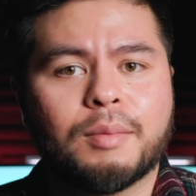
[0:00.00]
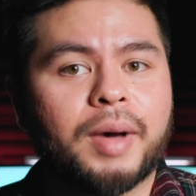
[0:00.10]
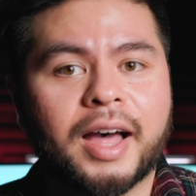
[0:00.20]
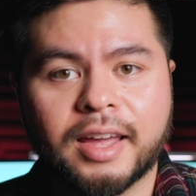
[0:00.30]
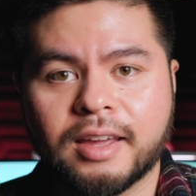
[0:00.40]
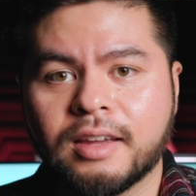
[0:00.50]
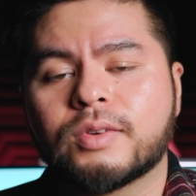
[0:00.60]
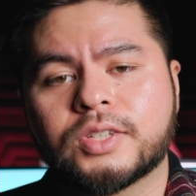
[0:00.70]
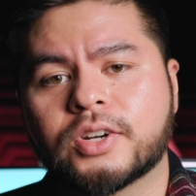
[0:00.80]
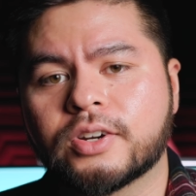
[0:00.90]
Buy,
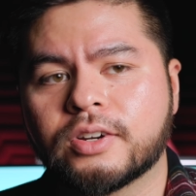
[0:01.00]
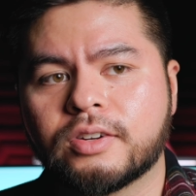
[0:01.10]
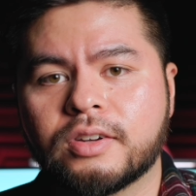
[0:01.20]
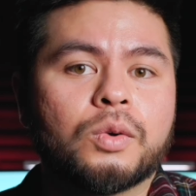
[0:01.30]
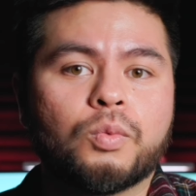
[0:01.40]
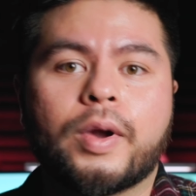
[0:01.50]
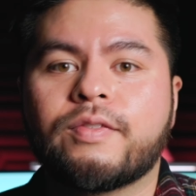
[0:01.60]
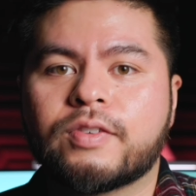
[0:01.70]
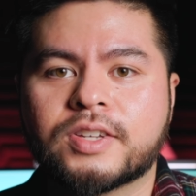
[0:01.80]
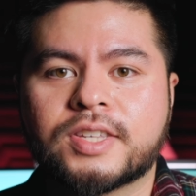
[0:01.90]
return,
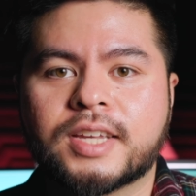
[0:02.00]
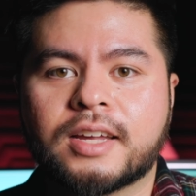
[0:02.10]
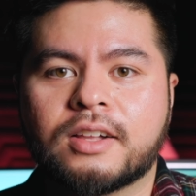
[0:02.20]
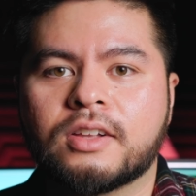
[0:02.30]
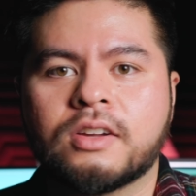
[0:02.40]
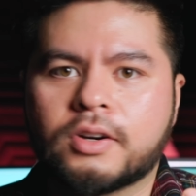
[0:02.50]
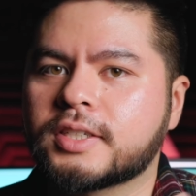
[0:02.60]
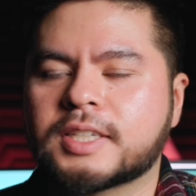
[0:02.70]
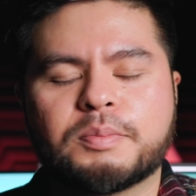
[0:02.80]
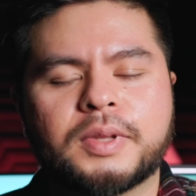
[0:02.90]
wait for a sale, or
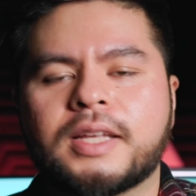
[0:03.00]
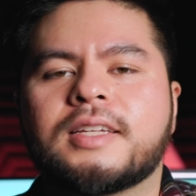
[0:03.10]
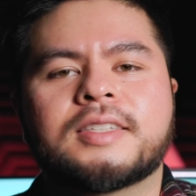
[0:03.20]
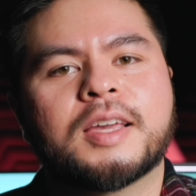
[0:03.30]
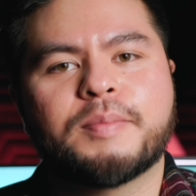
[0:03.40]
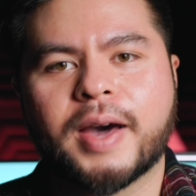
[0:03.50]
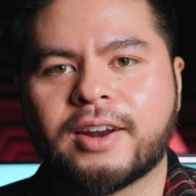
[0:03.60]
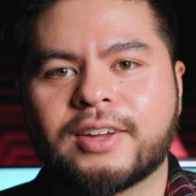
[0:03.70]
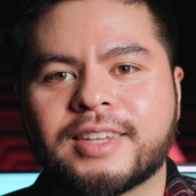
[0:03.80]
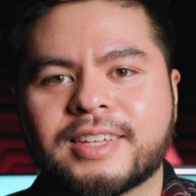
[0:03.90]
just completely skip
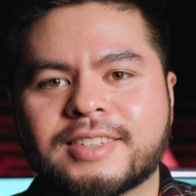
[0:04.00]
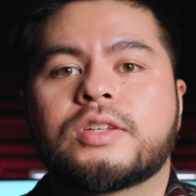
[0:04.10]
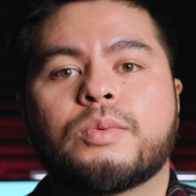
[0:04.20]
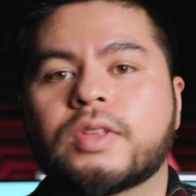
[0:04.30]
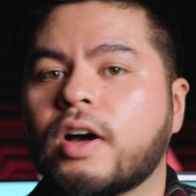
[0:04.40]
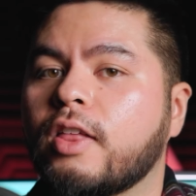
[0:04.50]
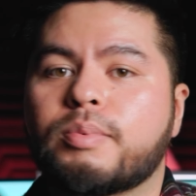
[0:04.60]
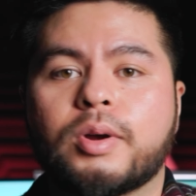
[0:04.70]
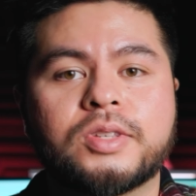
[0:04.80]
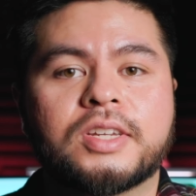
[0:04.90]
out on this. So with all the
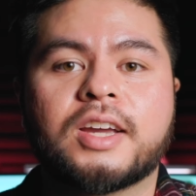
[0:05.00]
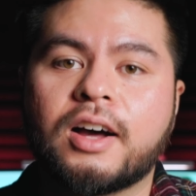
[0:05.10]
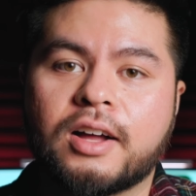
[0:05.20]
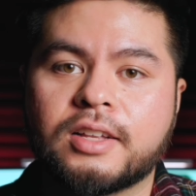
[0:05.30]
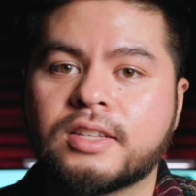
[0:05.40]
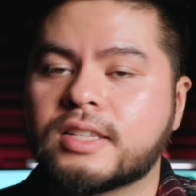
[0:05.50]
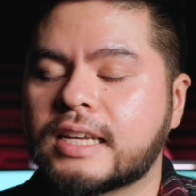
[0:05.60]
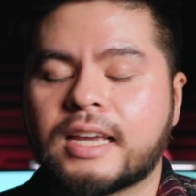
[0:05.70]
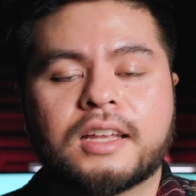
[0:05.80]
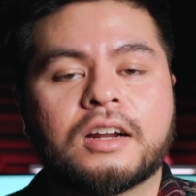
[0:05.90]
pros and cons
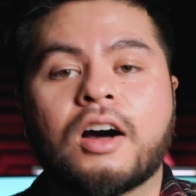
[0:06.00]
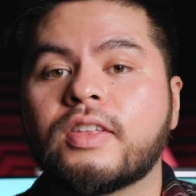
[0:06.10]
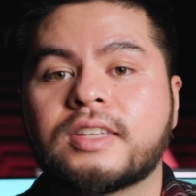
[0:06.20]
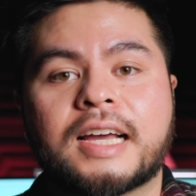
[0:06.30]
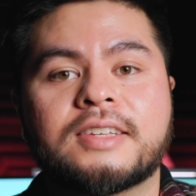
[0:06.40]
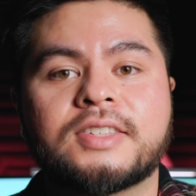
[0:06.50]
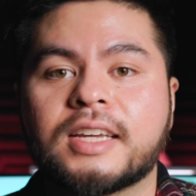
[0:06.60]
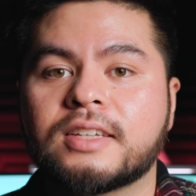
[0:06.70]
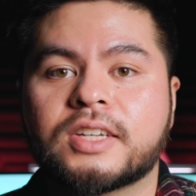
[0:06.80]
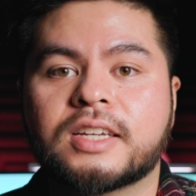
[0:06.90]
and all the
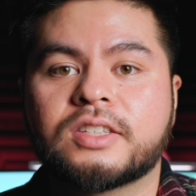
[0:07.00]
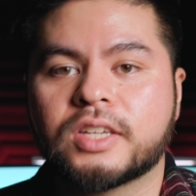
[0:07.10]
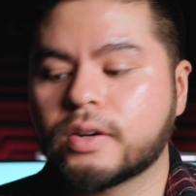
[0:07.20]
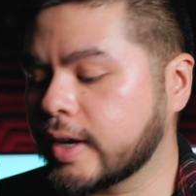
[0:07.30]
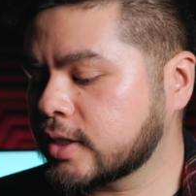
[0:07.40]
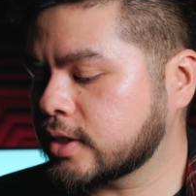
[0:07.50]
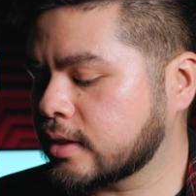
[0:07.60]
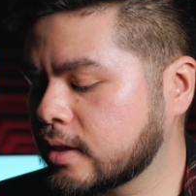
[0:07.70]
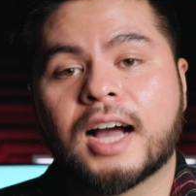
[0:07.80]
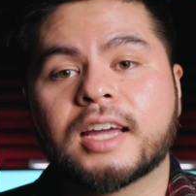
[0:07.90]
testing into
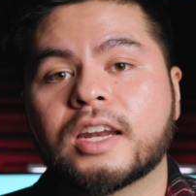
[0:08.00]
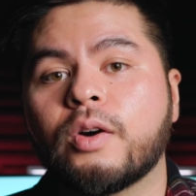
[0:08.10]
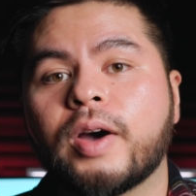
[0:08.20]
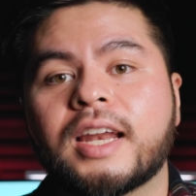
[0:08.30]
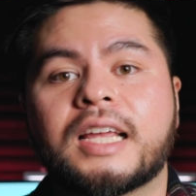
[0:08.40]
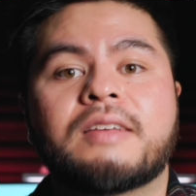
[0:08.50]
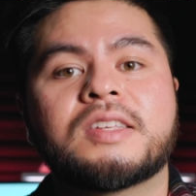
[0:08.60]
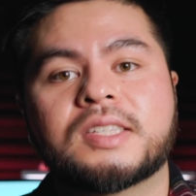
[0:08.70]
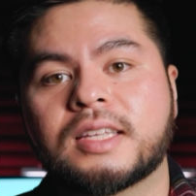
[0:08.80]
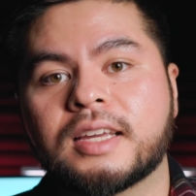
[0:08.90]
consideration, I'm gonna go ahead and give
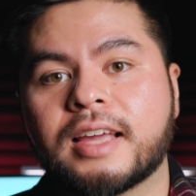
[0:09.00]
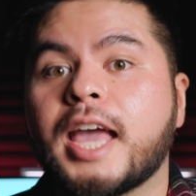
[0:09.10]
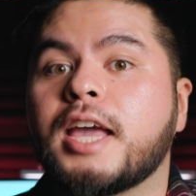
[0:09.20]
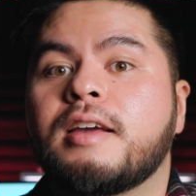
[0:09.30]
this thing a